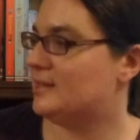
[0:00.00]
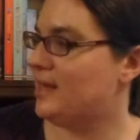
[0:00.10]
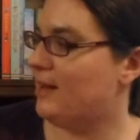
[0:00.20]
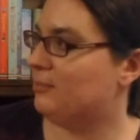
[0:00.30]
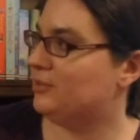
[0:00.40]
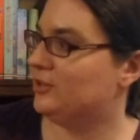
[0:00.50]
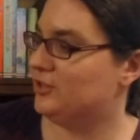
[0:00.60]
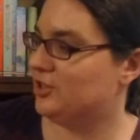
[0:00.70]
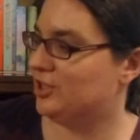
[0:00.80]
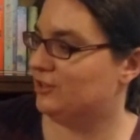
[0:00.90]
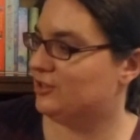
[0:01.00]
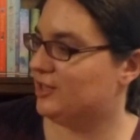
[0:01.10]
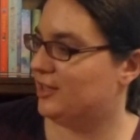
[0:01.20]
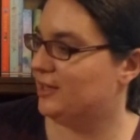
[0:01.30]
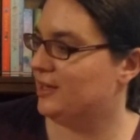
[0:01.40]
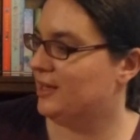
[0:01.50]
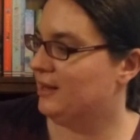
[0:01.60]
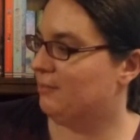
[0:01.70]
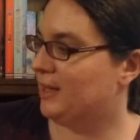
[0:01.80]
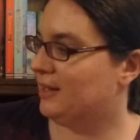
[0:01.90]
is The Emperor's Children
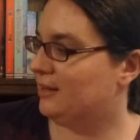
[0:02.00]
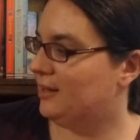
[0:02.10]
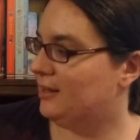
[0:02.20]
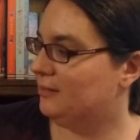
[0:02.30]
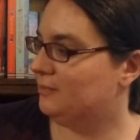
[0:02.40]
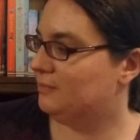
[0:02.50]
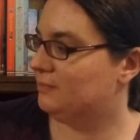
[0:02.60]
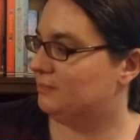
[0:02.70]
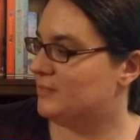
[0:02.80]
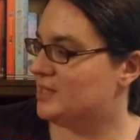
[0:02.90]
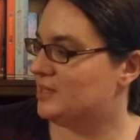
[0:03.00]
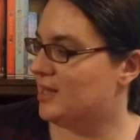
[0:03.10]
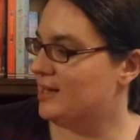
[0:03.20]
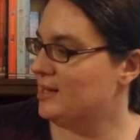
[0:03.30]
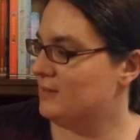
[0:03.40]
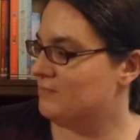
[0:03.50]
by Claire Messud.